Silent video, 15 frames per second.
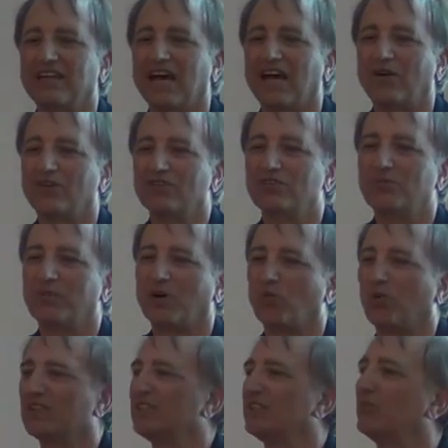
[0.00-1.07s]
of knowledge about
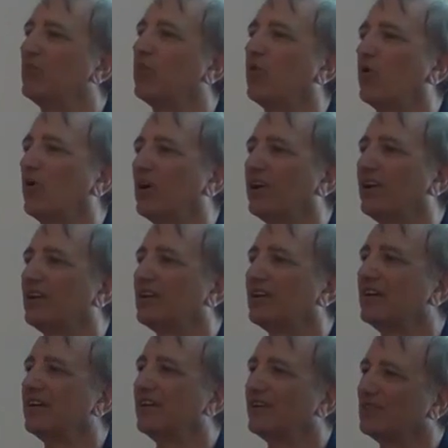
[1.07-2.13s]
what's important.
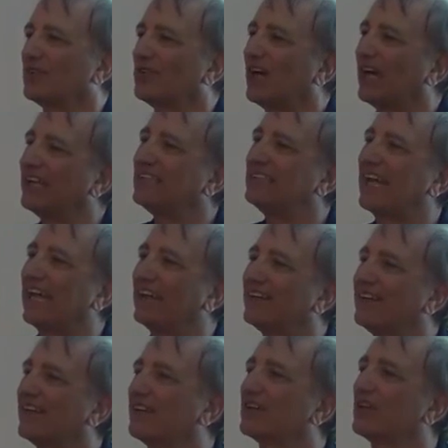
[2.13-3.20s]
There's a lot of
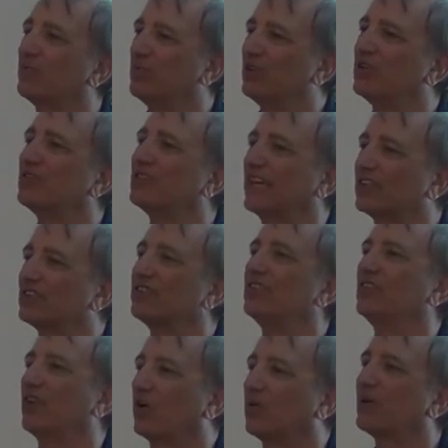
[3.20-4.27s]
data that the computers
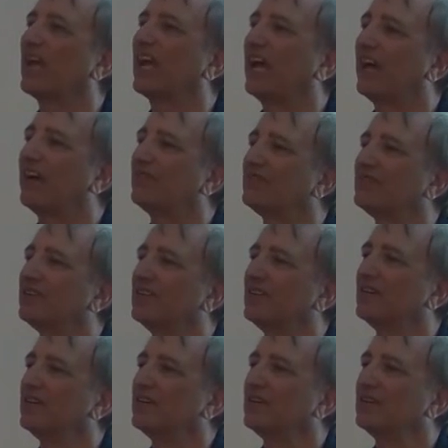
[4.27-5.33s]
actually don't have.
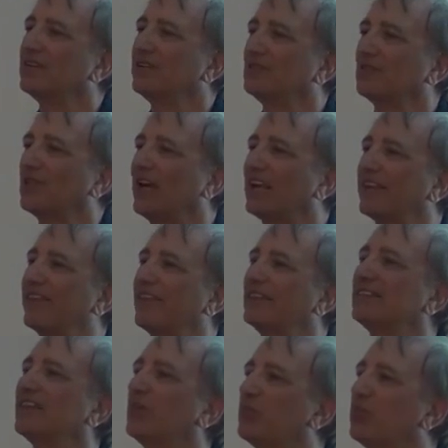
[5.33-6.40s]
There's a lot of
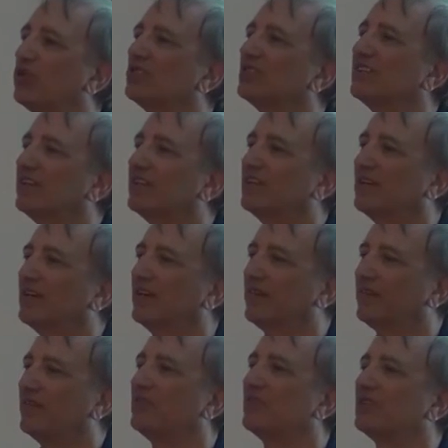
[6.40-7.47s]
things that are personally of
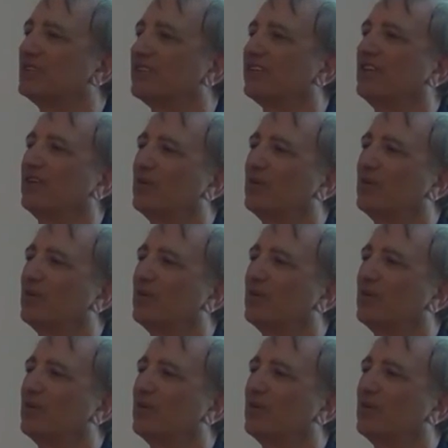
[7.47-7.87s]
interest to